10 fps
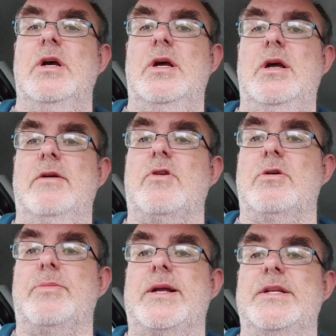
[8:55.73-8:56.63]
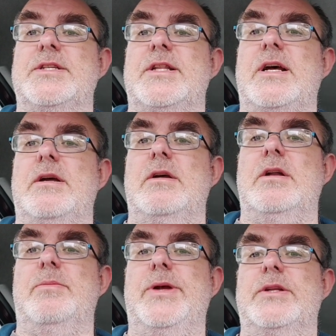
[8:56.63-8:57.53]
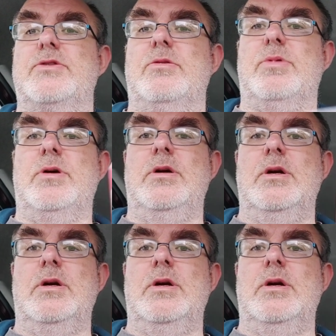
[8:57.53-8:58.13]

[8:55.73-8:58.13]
Uh, I got back into that and I picked up